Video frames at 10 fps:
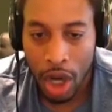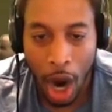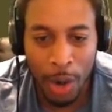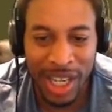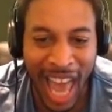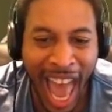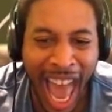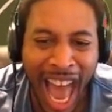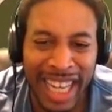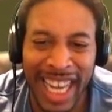Oh
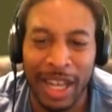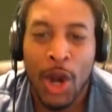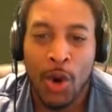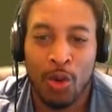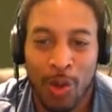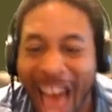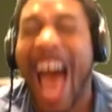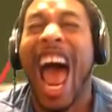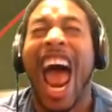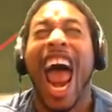yeah, get
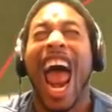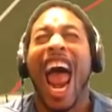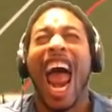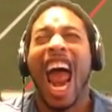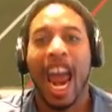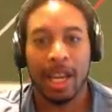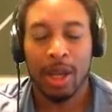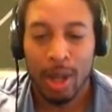right!